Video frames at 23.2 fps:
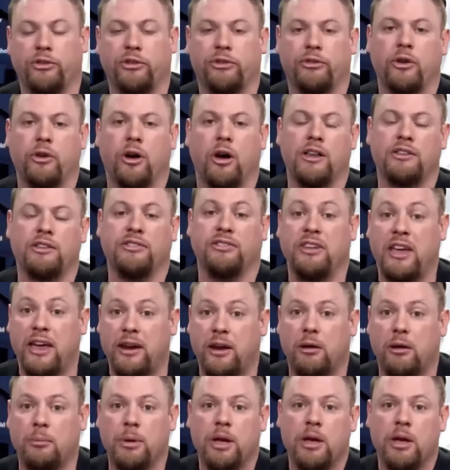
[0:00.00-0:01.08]
It's not a
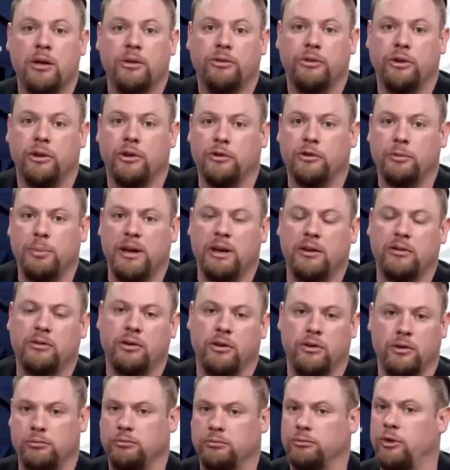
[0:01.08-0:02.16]
setup, so to speak. So
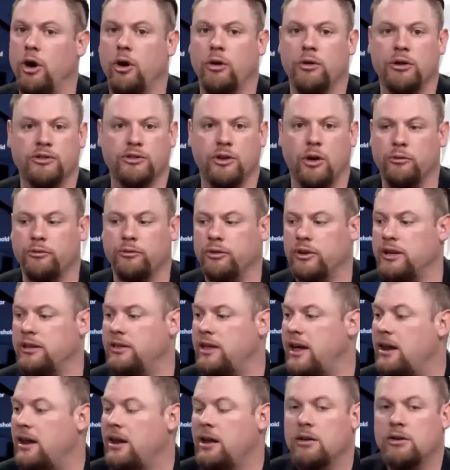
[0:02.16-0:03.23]
you'll notice, hopefully,
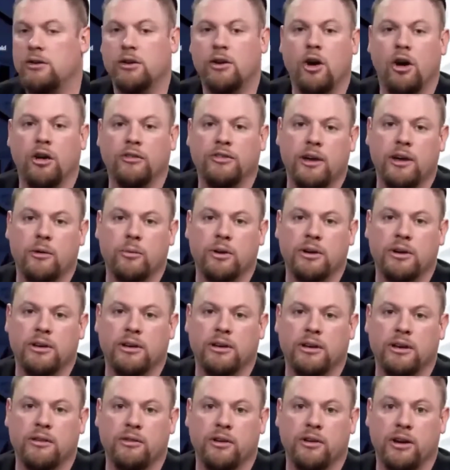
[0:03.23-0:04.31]
that the content we're
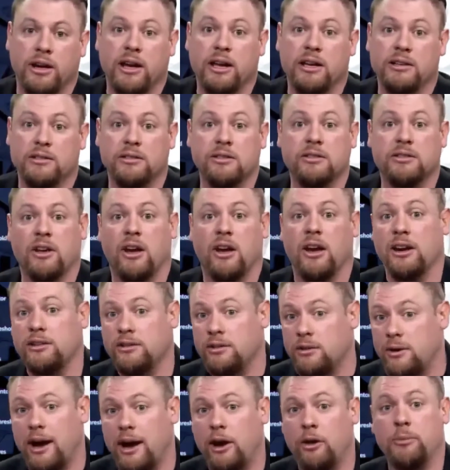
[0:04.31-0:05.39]
delivering is designed
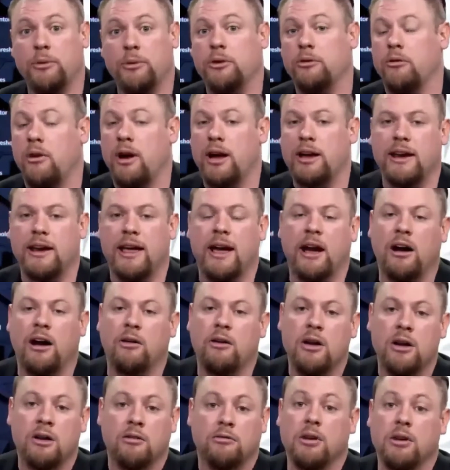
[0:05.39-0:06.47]
to help you right now,
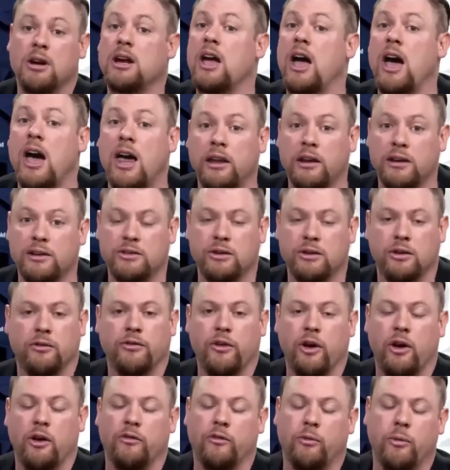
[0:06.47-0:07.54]
regardless of
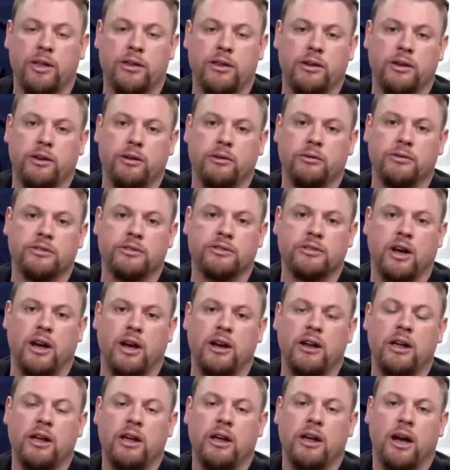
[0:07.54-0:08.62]
whether you
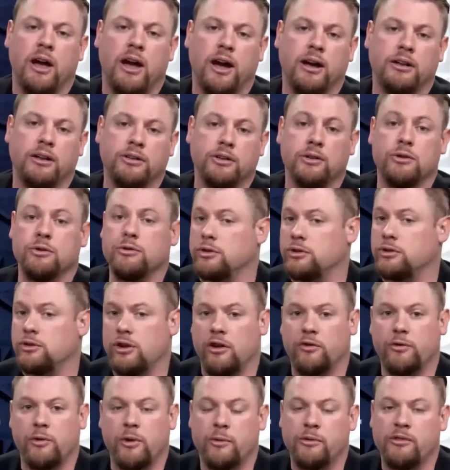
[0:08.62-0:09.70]
decide to use the
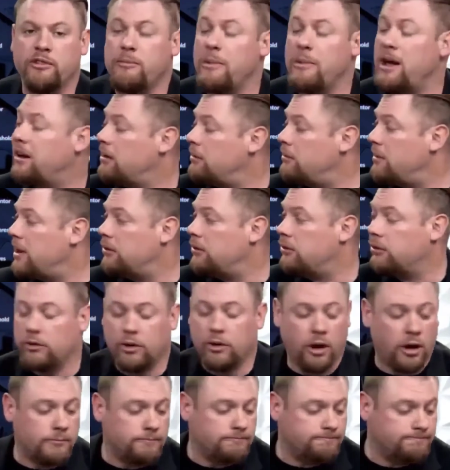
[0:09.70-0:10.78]
software we recommend or
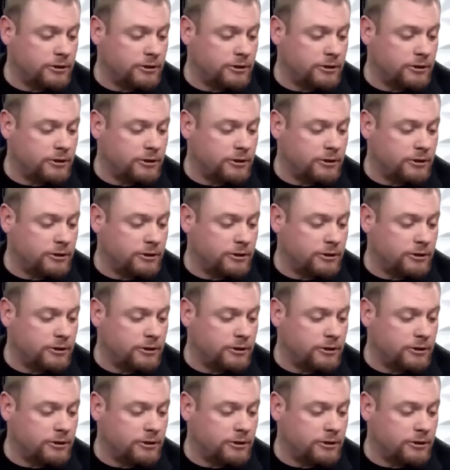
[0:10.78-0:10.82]
not.